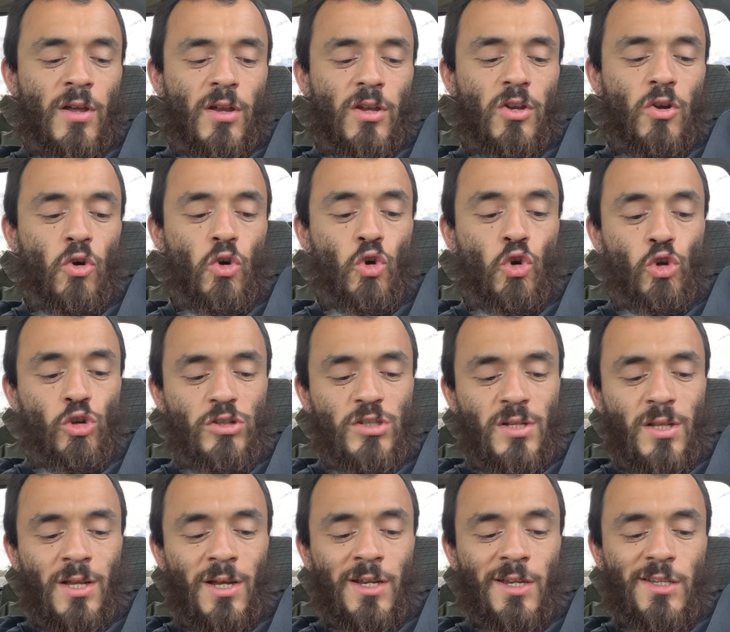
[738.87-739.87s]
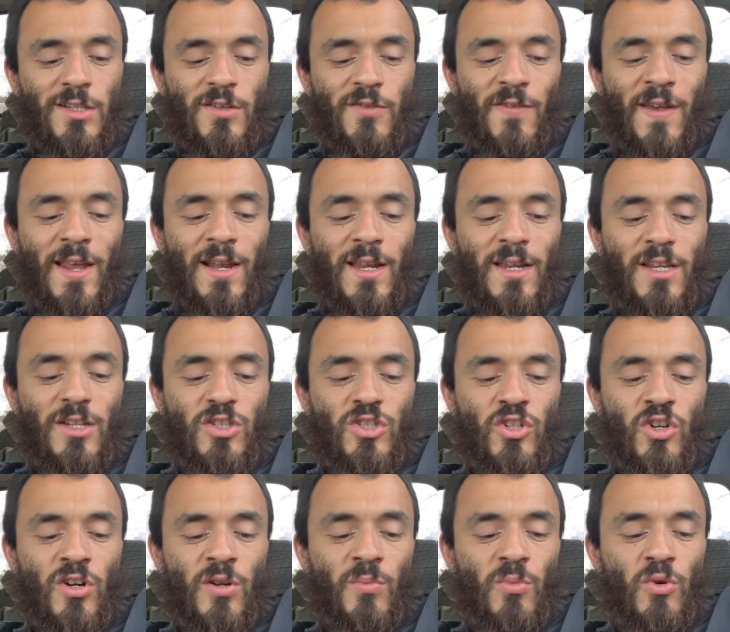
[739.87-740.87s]
dull, sluggish, faintly
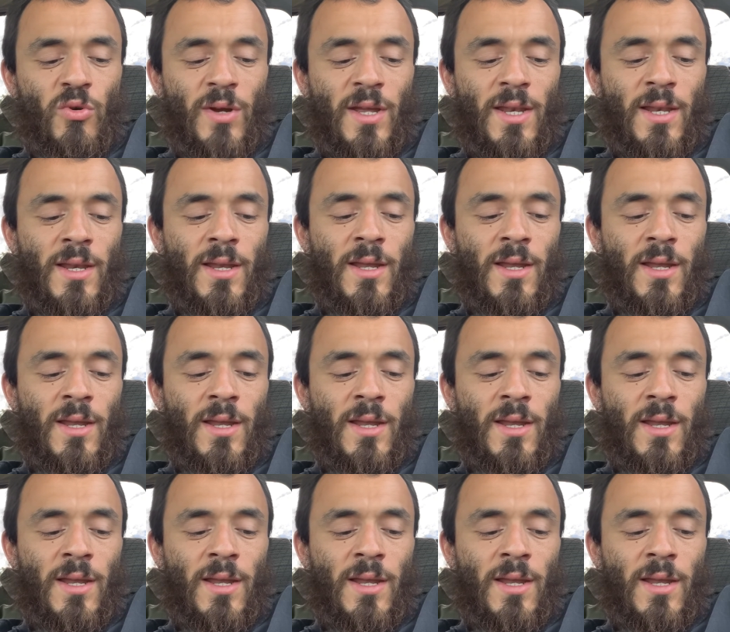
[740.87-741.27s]
discernible, and